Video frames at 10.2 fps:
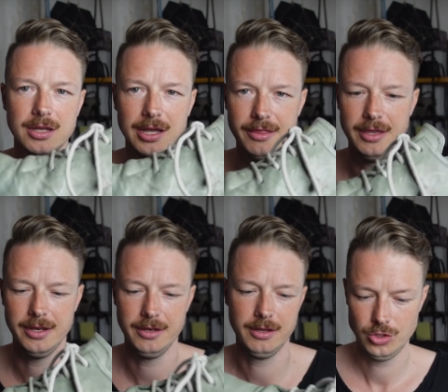and
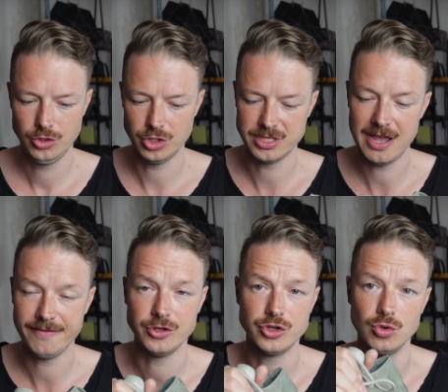then just have
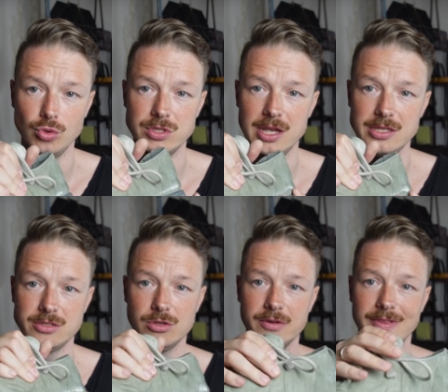the shoes as
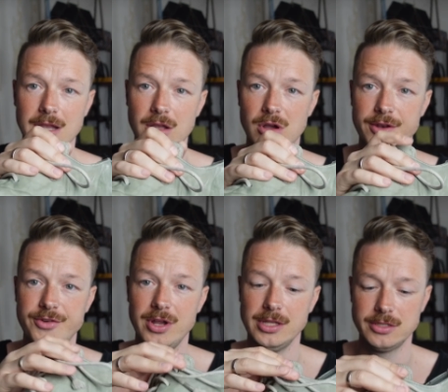sort of like a
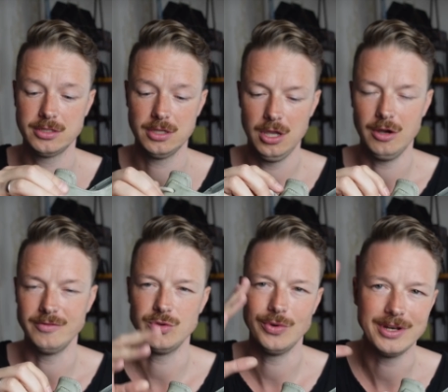contrast.
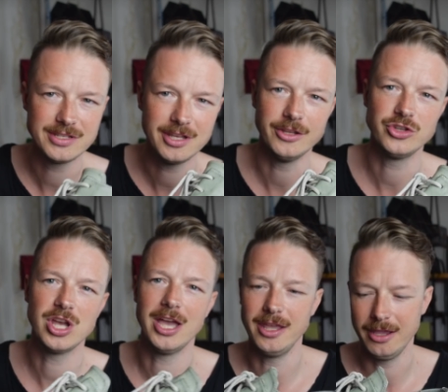Obviously, when the sun is
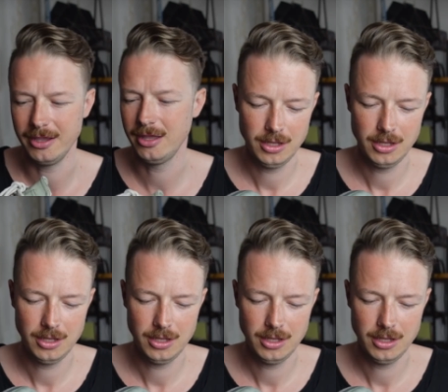shining,